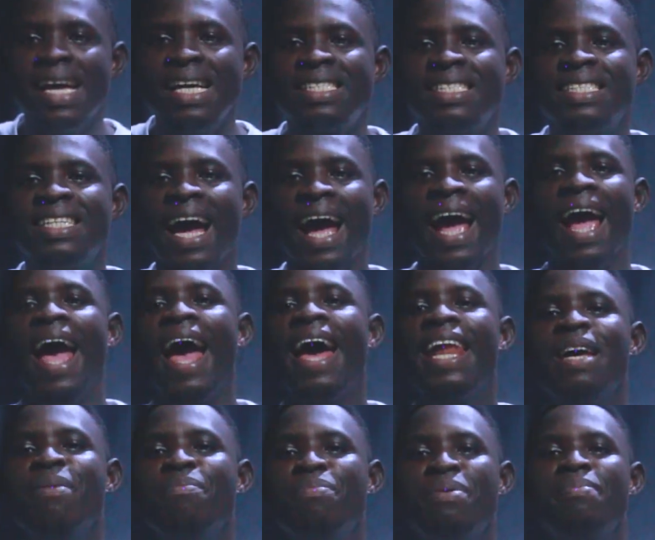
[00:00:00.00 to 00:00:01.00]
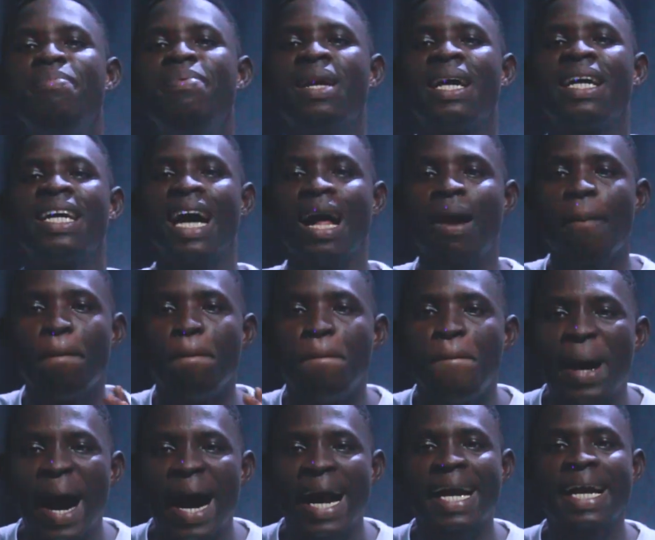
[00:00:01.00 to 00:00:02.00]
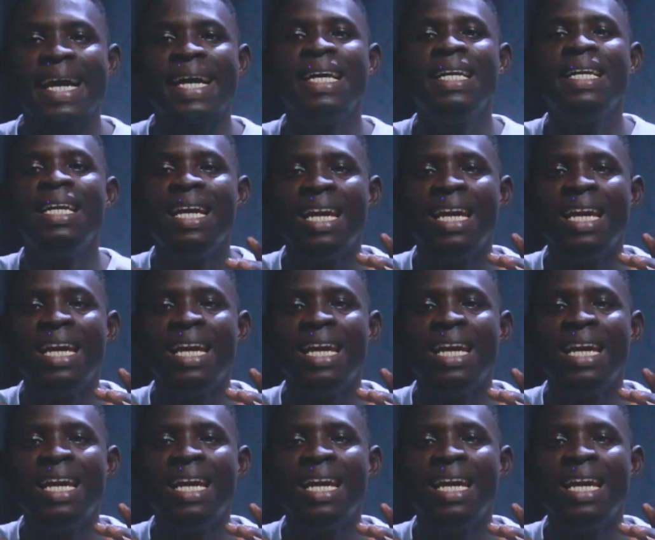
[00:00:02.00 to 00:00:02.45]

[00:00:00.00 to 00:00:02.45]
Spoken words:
Is there any biblical backing